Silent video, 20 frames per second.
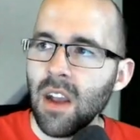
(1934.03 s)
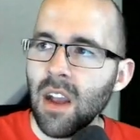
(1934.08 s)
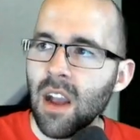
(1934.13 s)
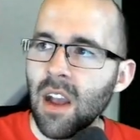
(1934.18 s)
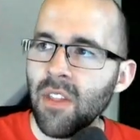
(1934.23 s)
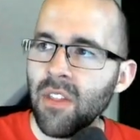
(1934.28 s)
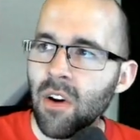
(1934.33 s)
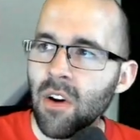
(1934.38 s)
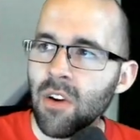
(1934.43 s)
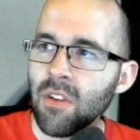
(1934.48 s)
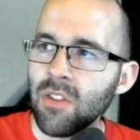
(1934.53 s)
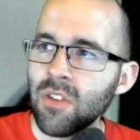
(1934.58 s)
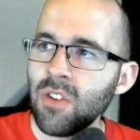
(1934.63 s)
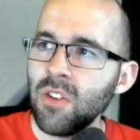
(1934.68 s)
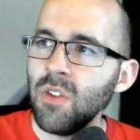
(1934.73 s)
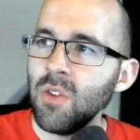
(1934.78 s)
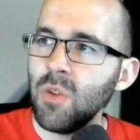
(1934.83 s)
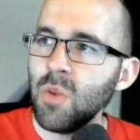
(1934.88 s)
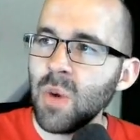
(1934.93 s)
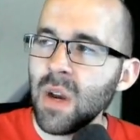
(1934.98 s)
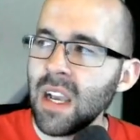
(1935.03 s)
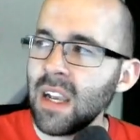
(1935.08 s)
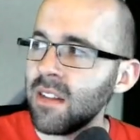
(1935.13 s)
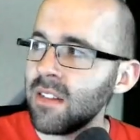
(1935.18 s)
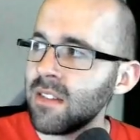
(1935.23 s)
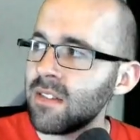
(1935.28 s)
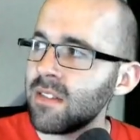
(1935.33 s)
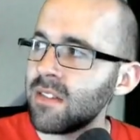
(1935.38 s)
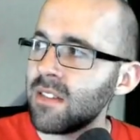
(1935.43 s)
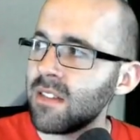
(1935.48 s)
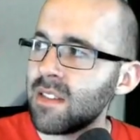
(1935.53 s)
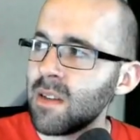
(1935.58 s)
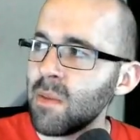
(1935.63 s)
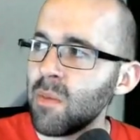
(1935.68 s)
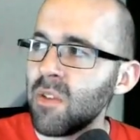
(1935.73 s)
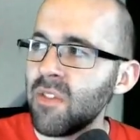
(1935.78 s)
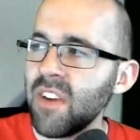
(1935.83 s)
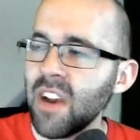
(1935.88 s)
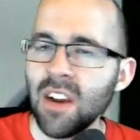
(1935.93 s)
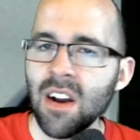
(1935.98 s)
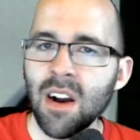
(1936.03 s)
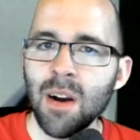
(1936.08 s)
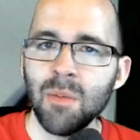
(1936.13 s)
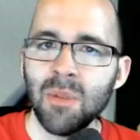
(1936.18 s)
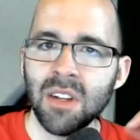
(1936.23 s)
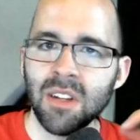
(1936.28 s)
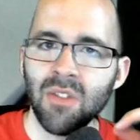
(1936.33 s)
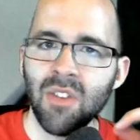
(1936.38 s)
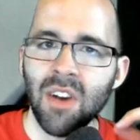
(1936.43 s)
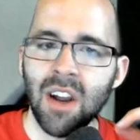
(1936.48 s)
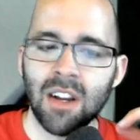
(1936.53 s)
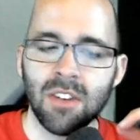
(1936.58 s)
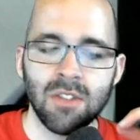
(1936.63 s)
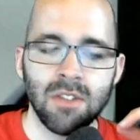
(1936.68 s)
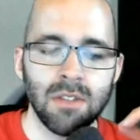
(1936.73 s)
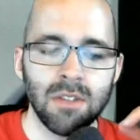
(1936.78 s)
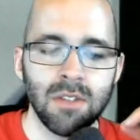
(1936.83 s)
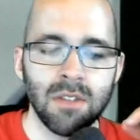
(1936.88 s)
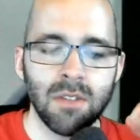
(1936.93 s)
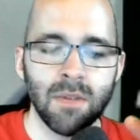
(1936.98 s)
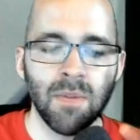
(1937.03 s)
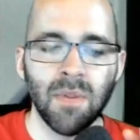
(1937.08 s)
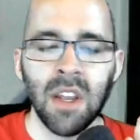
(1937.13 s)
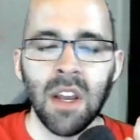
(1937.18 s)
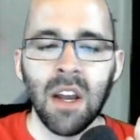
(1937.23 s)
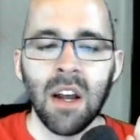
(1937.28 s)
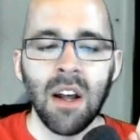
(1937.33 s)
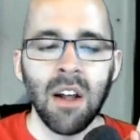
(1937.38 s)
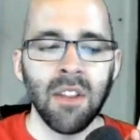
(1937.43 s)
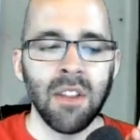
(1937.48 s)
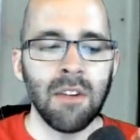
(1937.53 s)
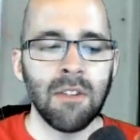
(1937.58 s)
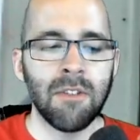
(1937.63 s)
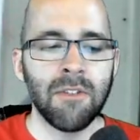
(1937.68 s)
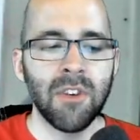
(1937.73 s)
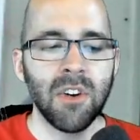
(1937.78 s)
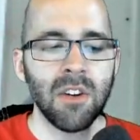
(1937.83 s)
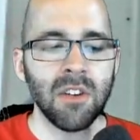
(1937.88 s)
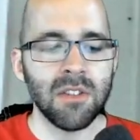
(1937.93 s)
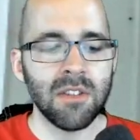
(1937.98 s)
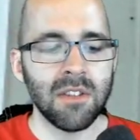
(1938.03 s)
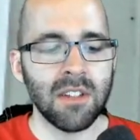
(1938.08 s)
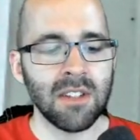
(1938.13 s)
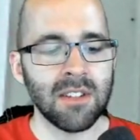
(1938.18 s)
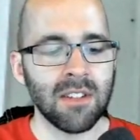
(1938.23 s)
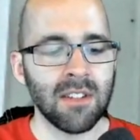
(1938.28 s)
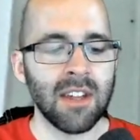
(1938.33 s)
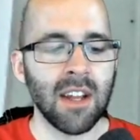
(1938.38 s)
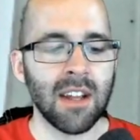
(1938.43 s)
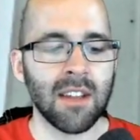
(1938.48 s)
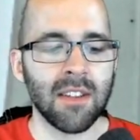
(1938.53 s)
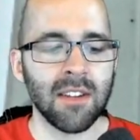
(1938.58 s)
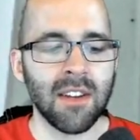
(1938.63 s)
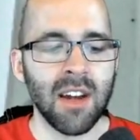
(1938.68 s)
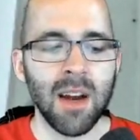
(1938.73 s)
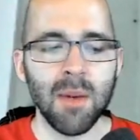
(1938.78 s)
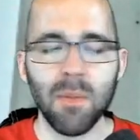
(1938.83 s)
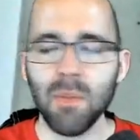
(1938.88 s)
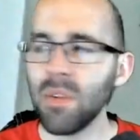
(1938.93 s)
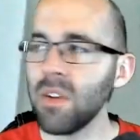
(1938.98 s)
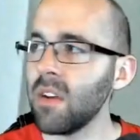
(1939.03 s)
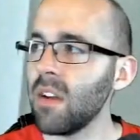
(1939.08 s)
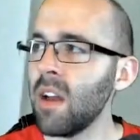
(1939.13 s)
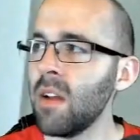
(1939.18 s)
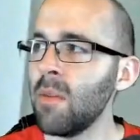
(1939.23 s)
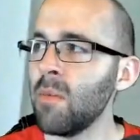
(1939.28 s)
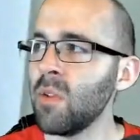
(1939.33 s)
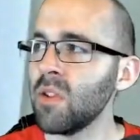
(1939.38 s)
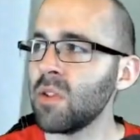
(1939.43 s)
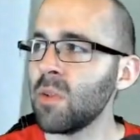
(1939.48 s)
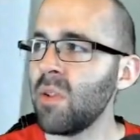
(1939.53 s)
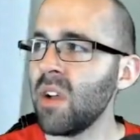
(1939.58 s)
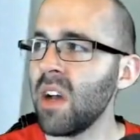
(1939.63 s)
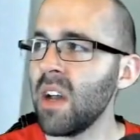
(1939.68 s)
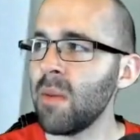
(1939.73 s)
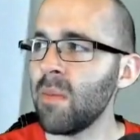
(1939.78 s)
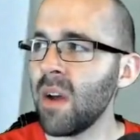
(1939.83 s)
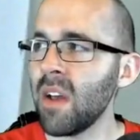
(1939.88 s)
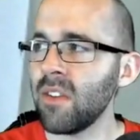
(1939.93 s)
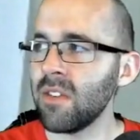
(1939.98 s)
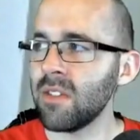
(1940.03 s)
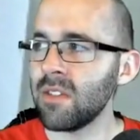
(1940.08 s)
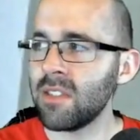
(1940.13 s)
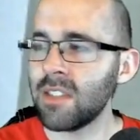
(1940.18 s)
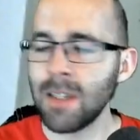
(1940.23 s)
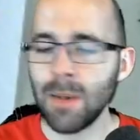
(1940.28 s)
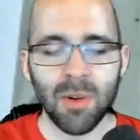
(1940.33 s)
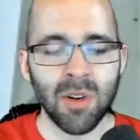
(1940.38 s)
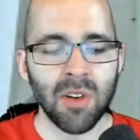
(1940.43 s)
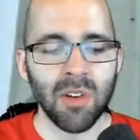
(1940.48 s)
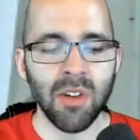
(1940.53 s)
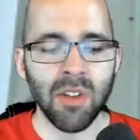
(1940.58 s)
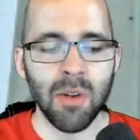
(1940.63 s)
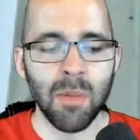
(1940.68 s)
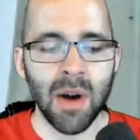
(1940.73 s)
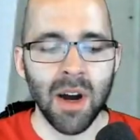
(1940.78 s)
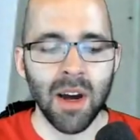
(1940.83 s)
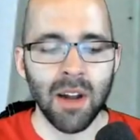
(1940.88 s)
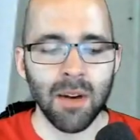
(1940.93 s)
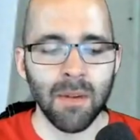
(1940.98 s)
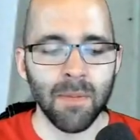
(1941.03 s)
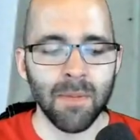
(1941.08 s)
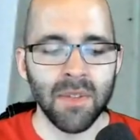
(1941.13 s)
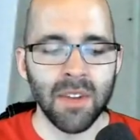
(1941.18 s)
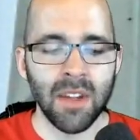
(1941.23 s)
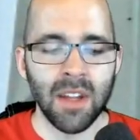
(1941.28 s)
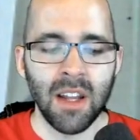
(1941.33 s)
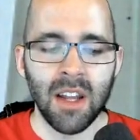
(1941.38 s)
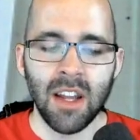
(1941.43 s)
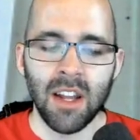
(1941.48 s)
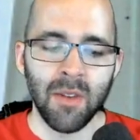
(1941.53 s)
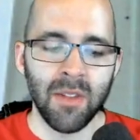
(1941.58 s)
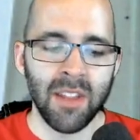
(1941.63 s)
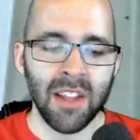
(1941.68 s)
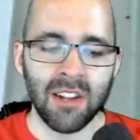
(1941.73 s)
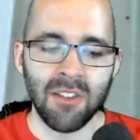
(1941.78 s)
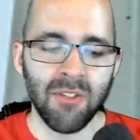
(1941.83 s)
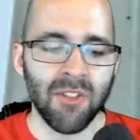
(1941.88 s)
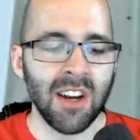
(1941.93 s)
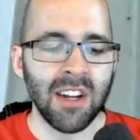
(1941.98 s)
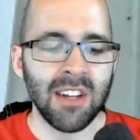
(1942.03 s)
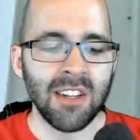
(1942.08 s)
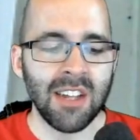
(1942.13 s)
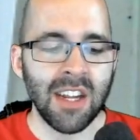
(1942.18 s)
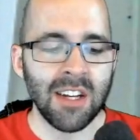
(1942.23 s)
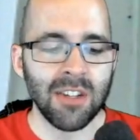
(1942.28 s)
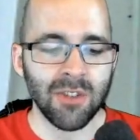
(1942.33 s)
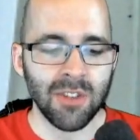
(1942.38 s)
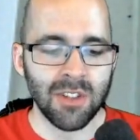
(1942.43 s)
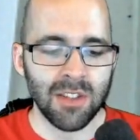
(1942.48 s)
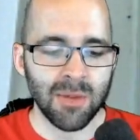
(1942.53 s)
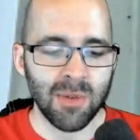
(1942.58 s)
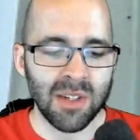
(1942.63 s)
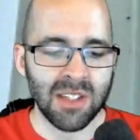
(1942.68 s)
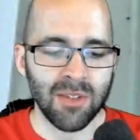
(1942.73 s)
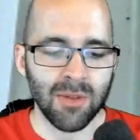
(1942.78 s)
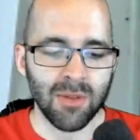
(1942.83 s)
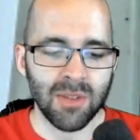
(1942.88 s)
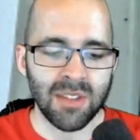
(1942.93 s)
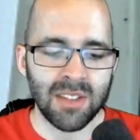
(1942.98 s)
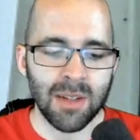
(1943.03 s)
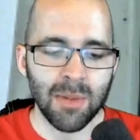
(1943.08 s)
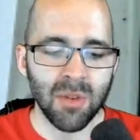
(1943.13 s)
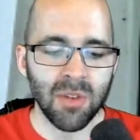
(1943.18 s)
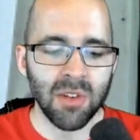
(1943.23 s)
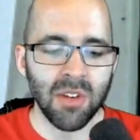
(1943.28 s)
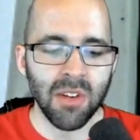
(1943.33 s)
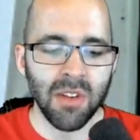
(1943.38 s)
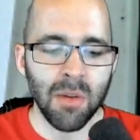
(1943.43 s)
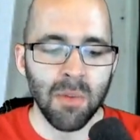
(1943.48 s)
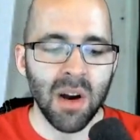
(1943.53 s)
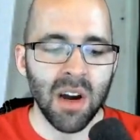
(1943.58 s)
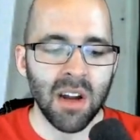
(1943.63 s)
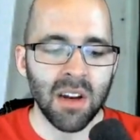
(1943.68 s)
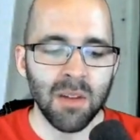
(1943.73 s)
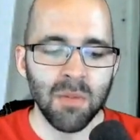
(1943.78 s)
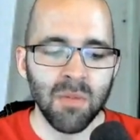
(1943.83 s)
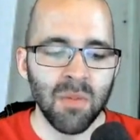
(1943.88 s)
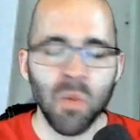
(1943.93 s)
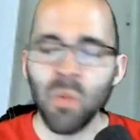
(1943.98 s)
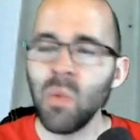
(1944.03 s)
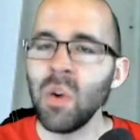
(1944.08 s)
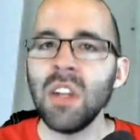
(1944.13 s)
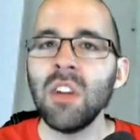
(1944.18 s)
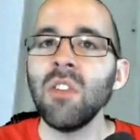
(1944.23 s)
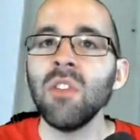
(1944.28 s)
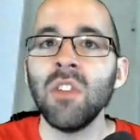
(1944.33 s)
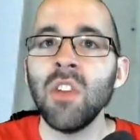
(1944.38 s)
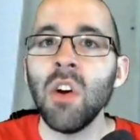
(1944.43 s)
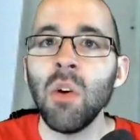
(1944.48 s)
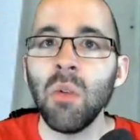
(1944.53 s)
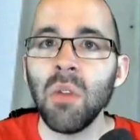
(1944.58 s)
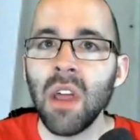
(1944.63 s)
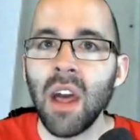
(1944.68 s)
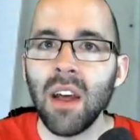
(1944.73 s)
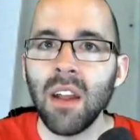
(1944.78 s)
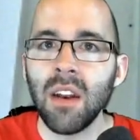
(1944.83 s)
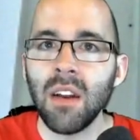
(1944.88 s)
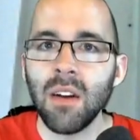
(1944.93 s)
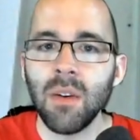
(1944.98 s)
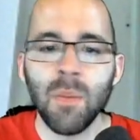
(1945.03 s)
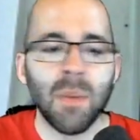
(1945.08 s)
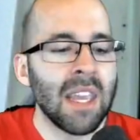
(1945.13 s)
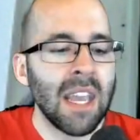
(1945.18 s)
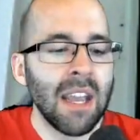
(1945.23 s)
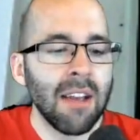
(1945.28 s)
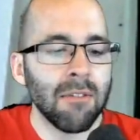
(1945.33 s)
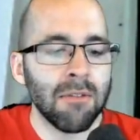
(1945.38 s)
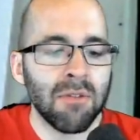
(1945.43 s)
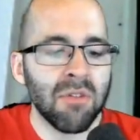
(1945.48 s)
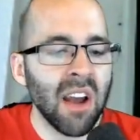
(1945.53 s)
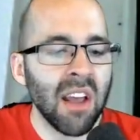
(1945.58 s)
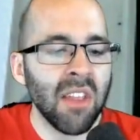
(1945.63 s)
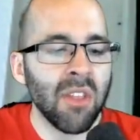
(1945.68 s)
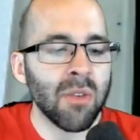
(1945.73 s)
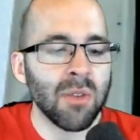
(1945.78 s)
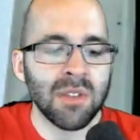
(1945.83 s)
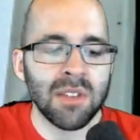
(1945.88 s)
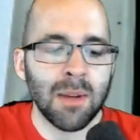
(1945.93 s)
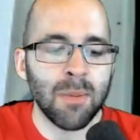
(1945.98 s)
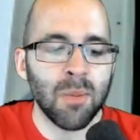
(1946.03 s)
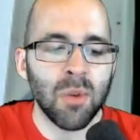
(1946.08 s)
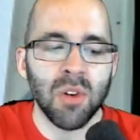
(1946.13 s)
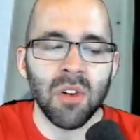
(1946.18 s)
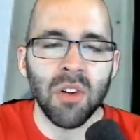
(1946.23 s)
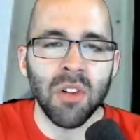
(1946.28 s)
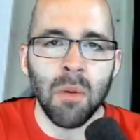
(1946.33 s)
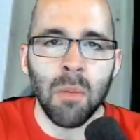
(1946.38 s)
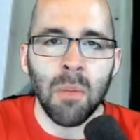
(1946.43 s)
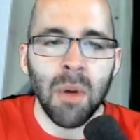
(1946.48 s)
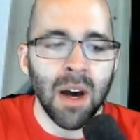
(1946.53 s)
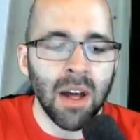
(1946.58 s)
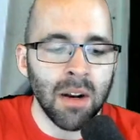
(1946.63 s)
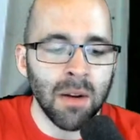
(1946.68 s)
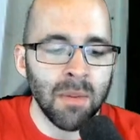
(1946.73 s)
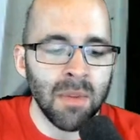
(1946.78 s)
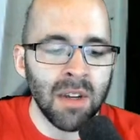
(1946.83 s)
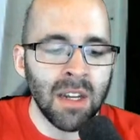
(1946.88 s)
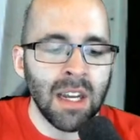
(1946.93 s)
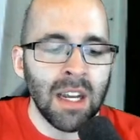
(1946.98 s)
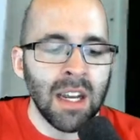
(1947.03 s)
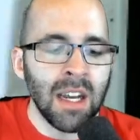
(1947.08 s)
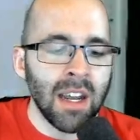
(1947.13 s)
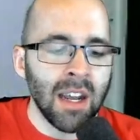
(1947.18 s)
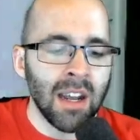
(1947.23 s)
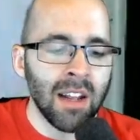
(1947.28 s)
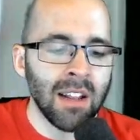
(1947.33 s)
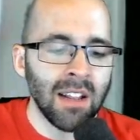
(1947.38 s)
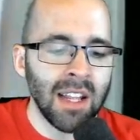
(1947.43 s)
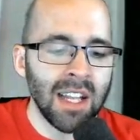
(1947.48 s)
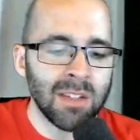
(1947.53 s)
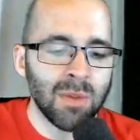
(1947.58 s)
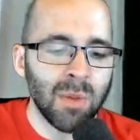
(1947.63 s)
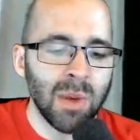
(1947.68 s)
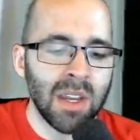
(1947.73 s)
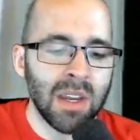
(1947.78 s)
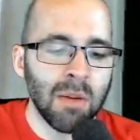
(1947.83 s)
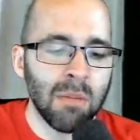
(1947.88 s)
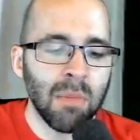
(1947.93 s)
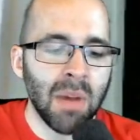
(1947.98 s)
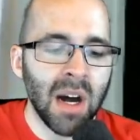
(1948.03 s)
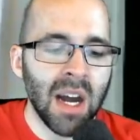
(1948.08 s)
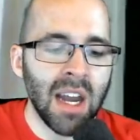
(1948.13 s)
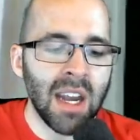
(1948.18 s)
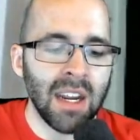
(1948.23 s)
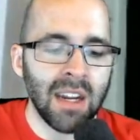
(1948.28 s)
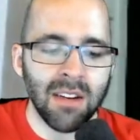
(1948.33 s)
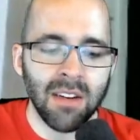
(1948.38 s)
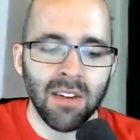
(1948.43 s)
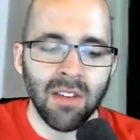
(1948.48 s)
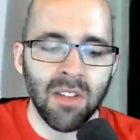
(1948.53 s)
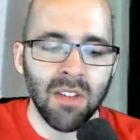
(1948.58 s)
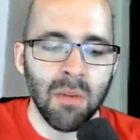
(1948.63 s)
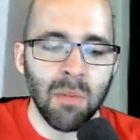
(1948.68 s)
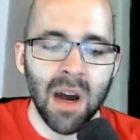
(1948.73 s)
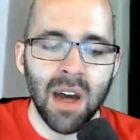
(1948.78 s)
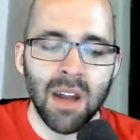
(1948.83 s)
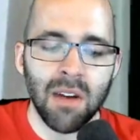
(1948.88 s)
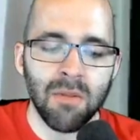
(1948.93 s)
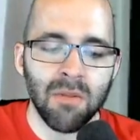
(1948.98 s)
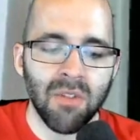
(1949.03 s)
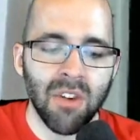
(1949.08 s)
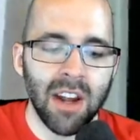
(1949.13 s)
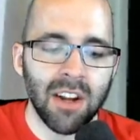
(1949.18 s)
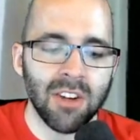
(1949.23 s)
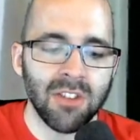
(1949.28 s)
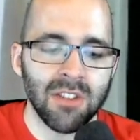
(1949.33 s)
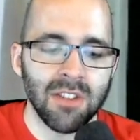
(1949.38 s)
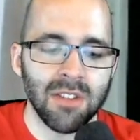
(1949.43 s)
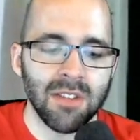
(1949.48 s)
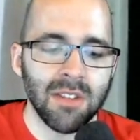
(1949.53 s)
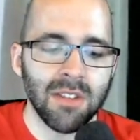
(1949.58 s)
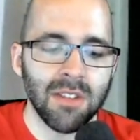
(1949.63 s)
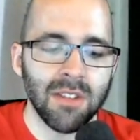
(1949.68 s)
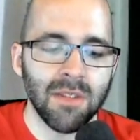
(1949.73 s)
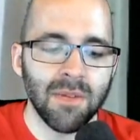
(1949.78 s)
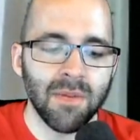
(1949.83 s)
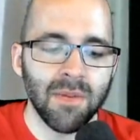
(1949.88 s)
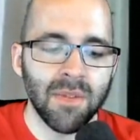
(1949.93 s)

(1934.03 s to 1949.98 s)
And there are 2 ways to simplify complex fractions. The first is to take the top and multiply it by the reciprocal of the bottom. That's very dangerous because the reciprocal of the bottom, we don't know that. We can't find the reciprocal of the bottom unless we combined the bottom fractions.